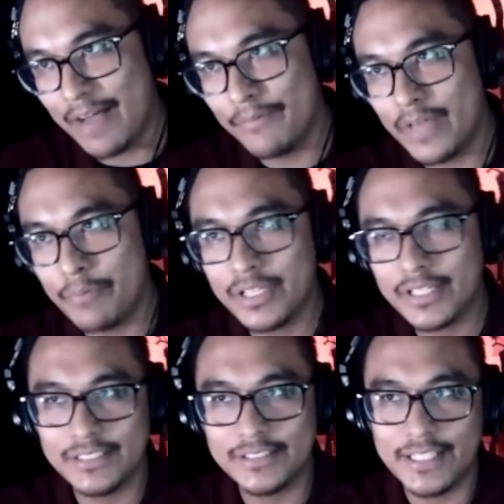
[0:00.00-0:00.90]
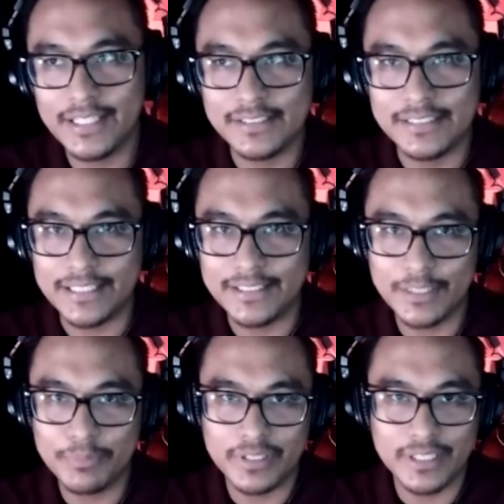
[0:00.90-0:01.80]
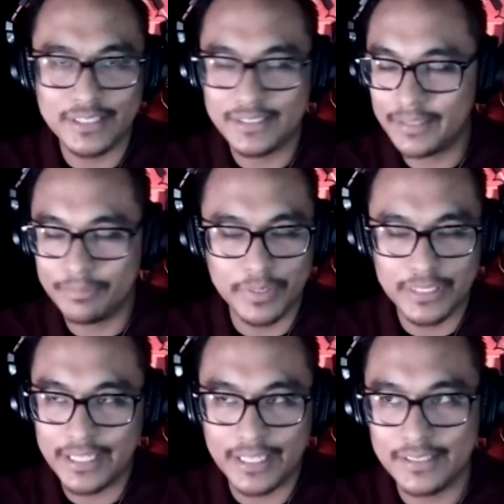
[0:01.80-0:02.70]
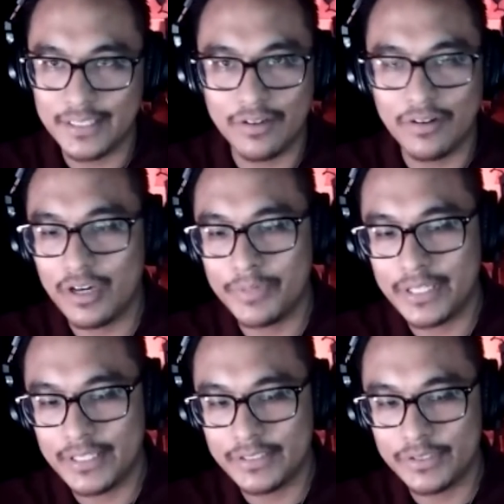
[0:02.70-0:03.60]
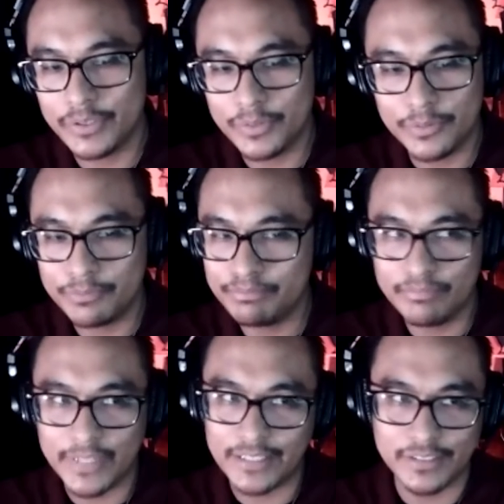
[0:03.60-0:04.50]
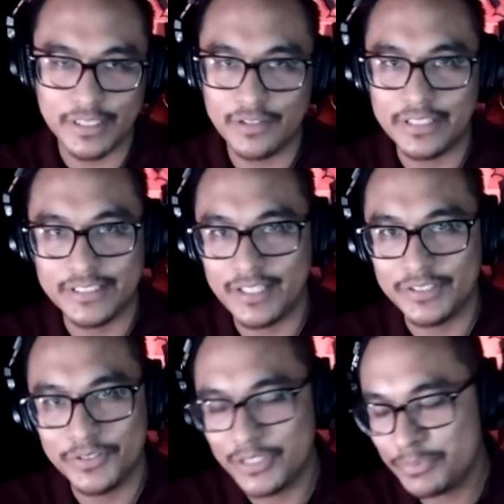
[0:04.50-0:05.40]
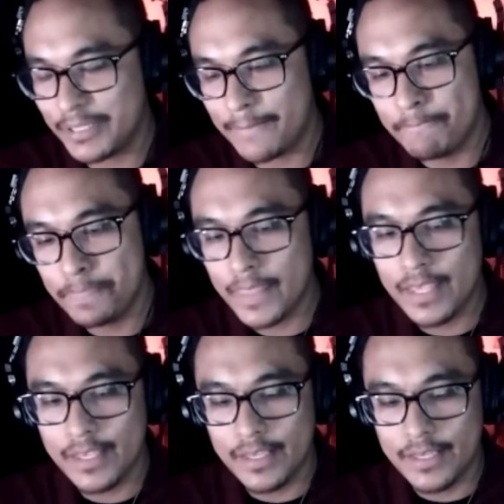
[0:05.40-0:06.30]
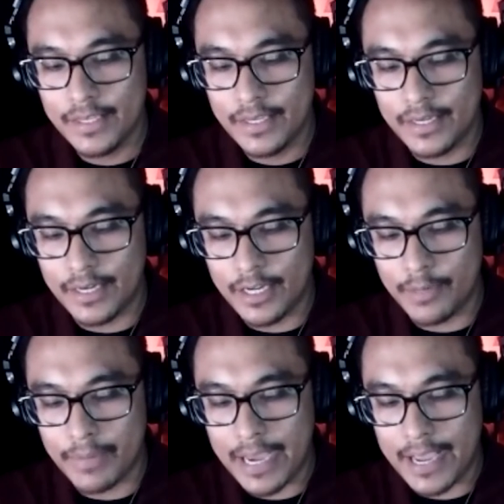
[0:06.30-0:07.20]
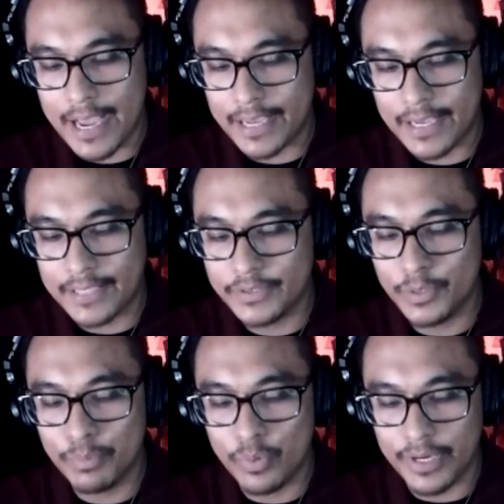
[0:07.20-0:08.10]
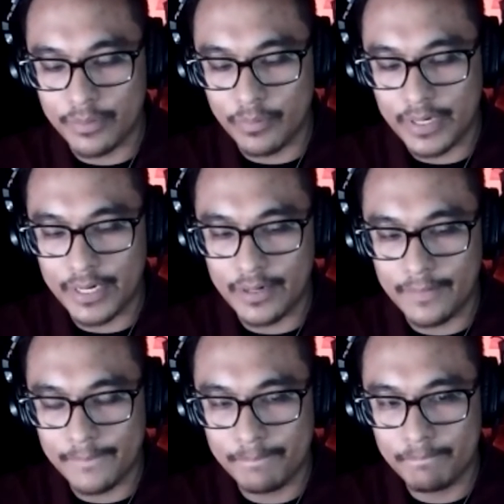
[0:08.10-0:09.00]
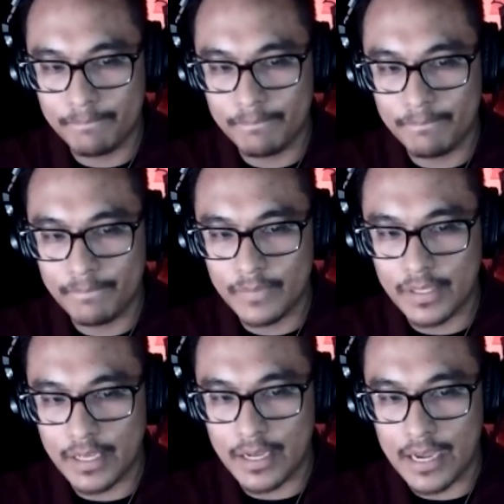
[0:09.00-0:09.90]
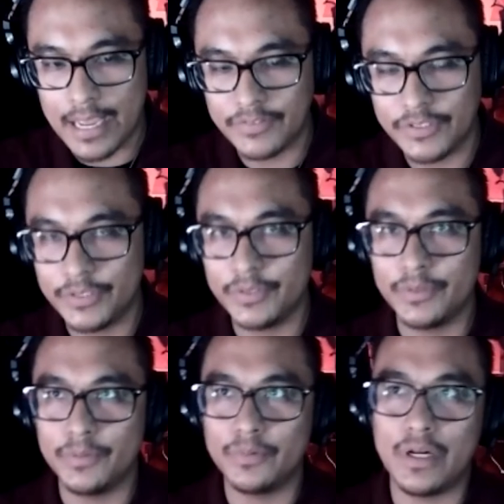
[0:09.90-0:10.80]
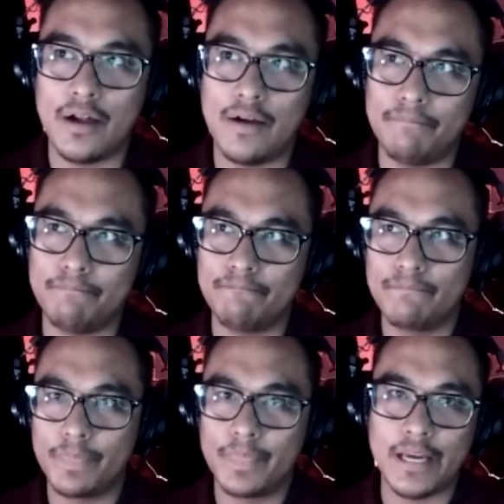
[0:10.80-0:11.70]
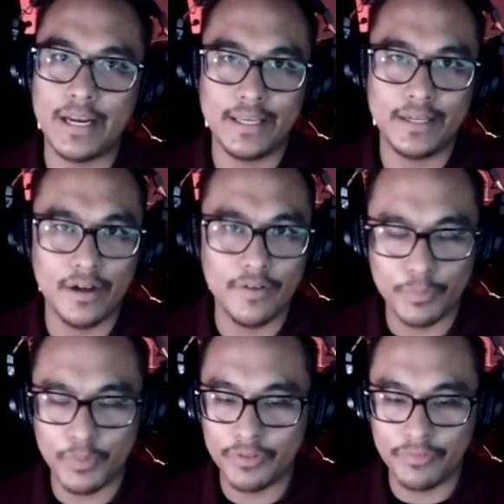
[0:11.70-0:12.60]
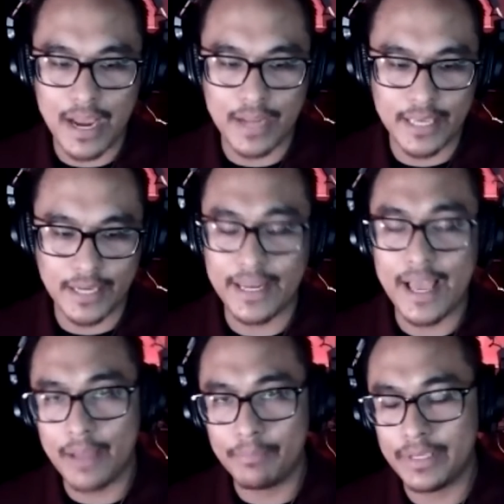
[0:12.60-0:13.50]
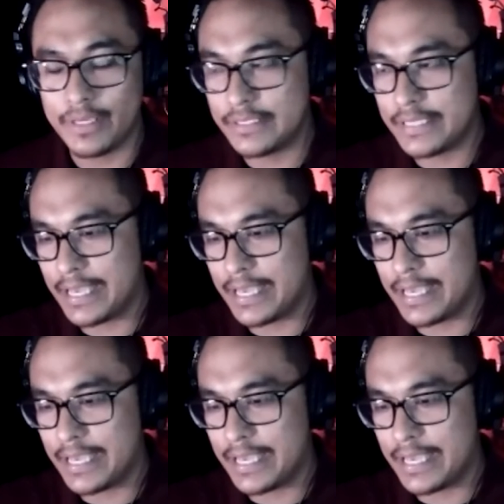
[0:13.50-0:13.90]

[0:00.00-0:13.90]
I'm not going to say it's easy, but then again, it's not hard, because who likes to tell these kind of stories? But I got to a point where I have to kind of get comfortable with the fact that it happened.